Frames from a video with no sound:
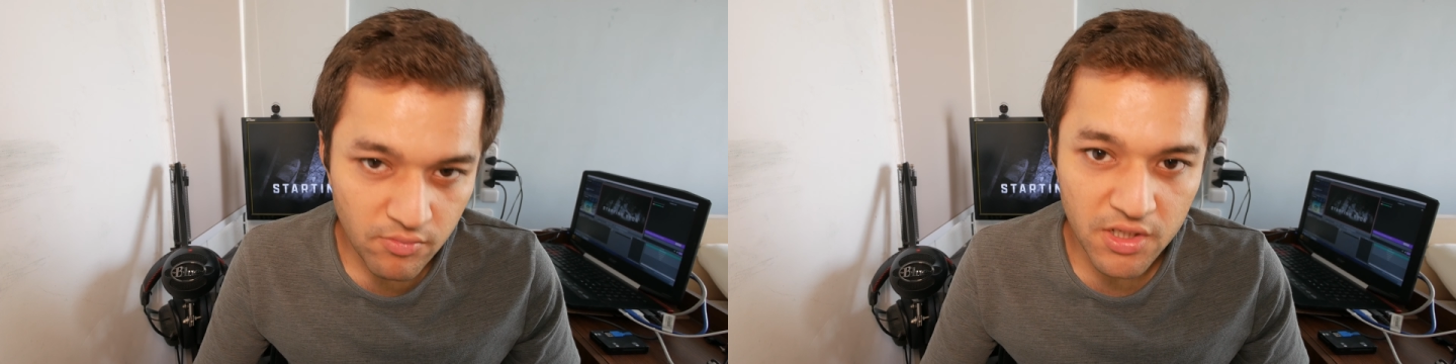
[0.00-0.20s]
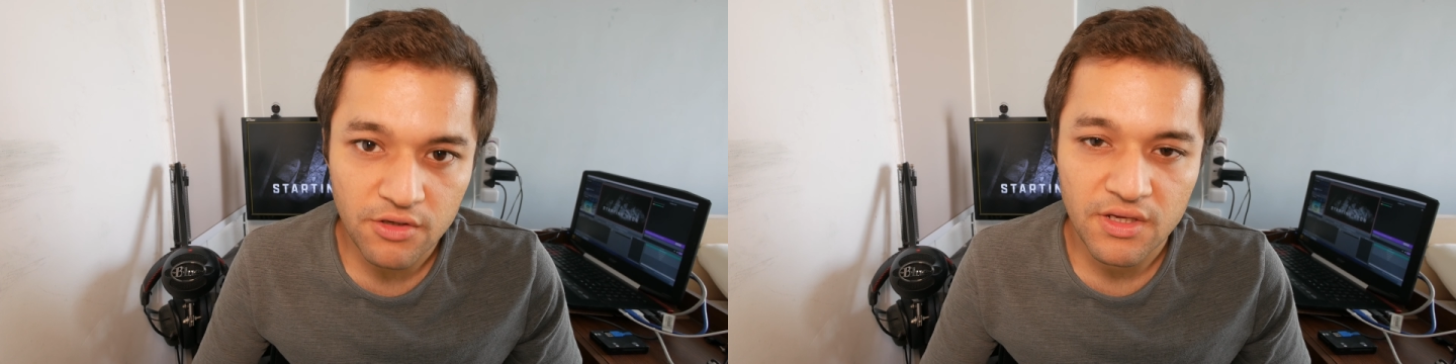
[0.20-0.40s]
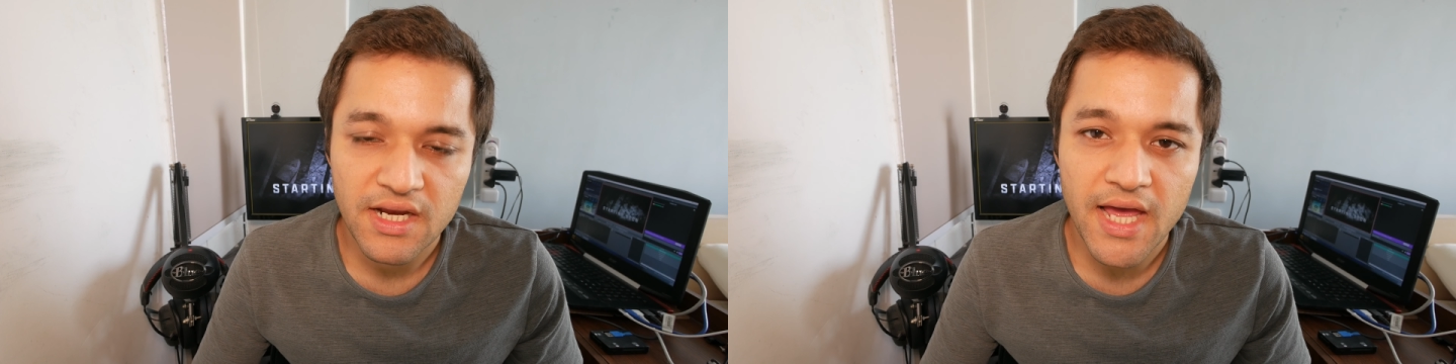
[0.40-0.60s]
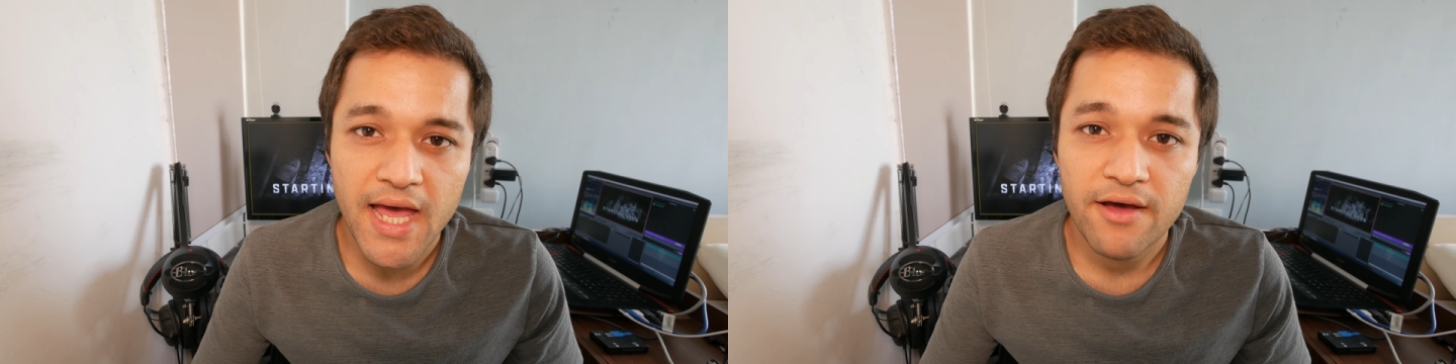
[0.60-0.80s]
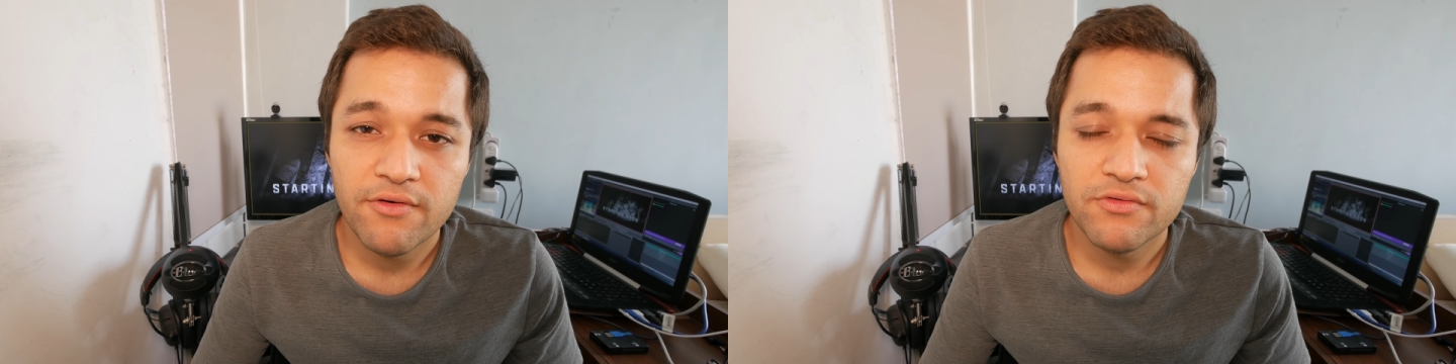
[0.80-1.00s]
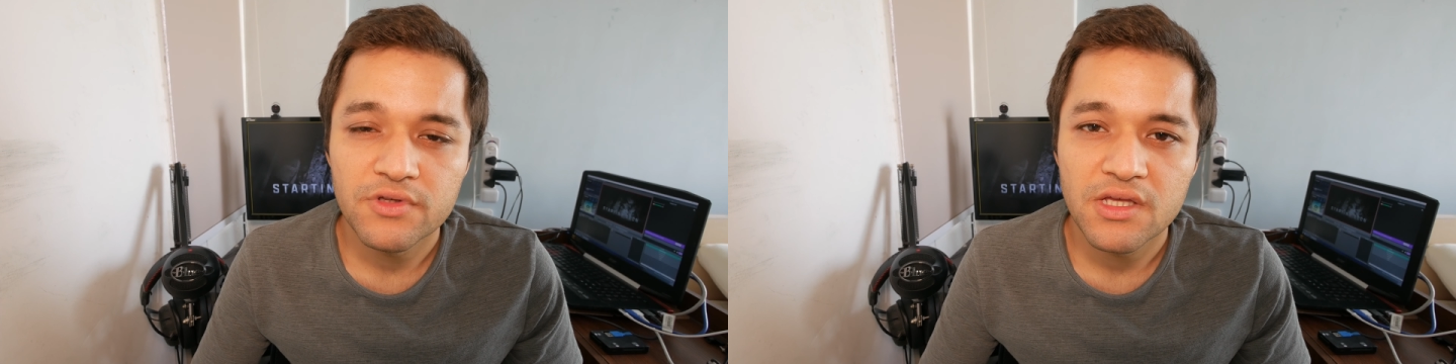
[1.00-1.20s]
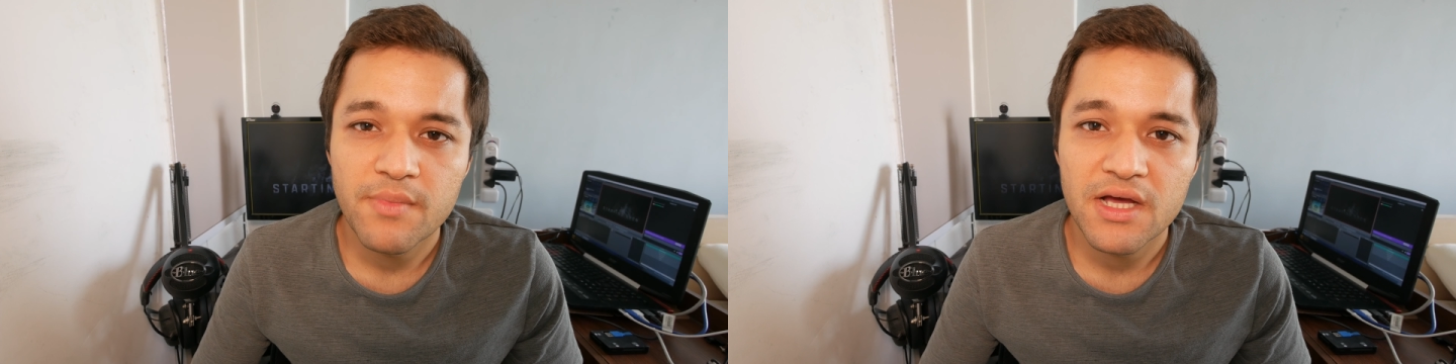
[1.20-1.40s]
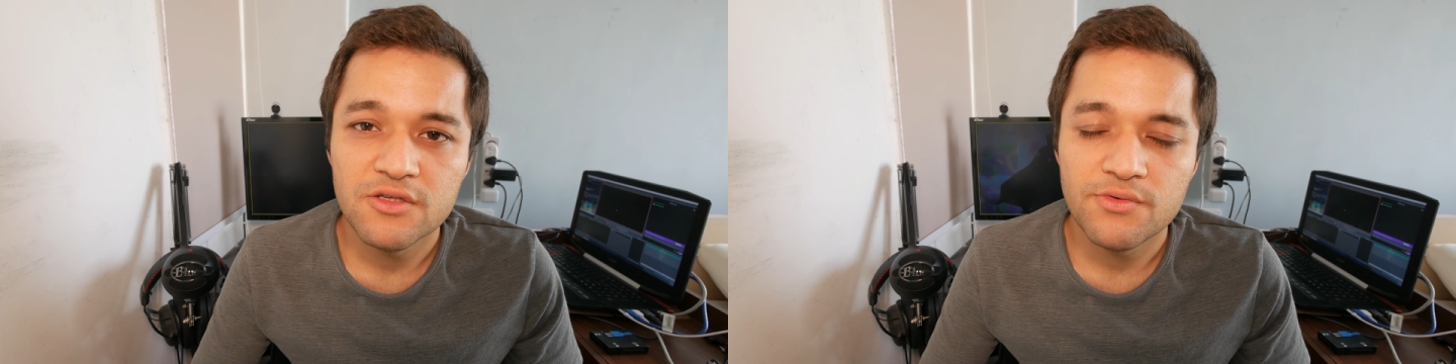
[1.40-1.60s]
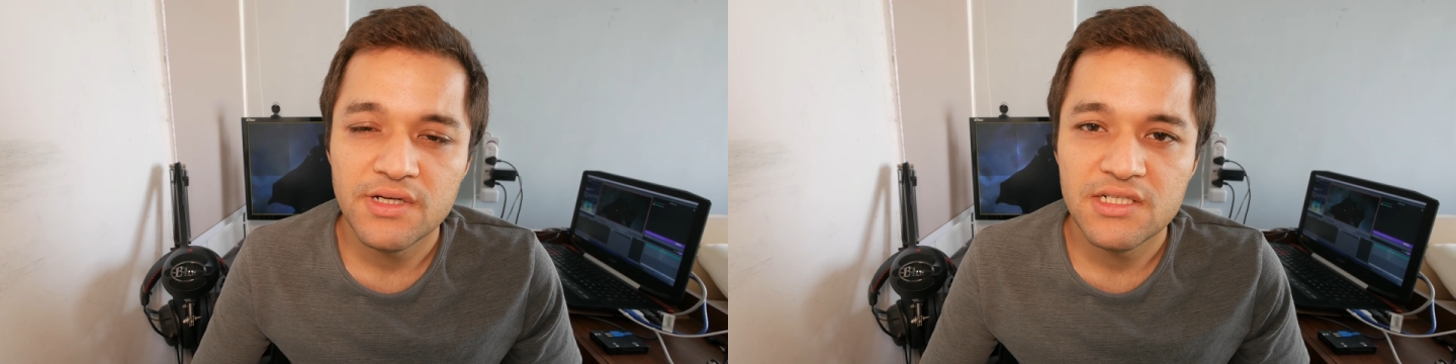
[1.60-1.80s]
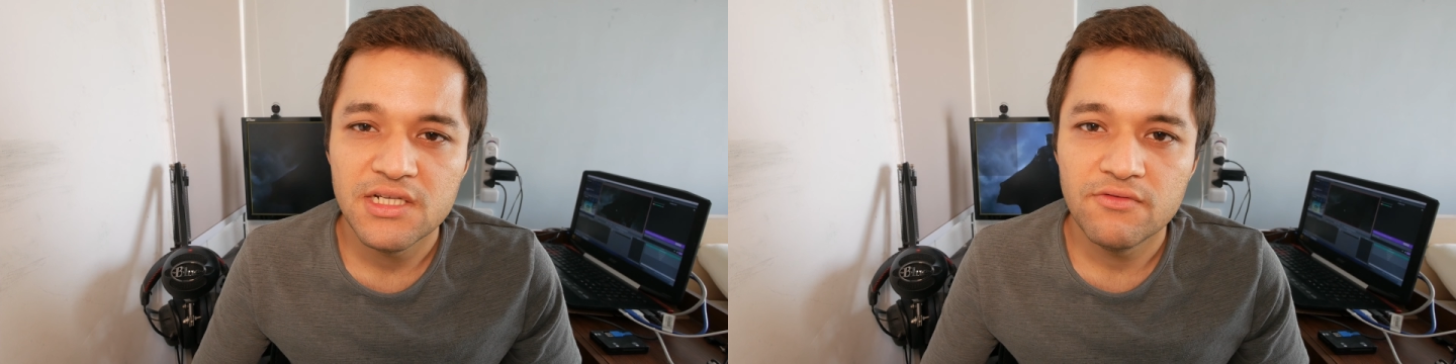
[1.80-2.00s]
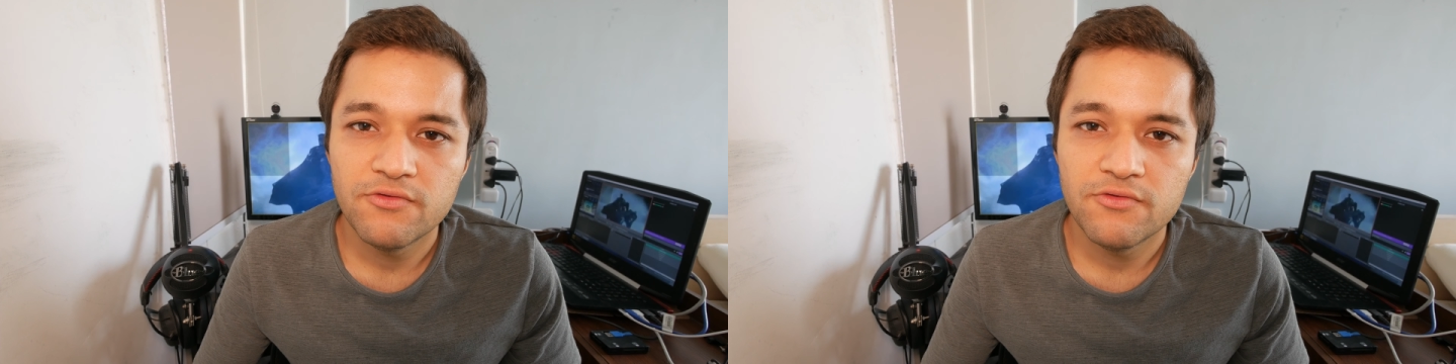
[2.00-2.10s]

But you can have commands ranging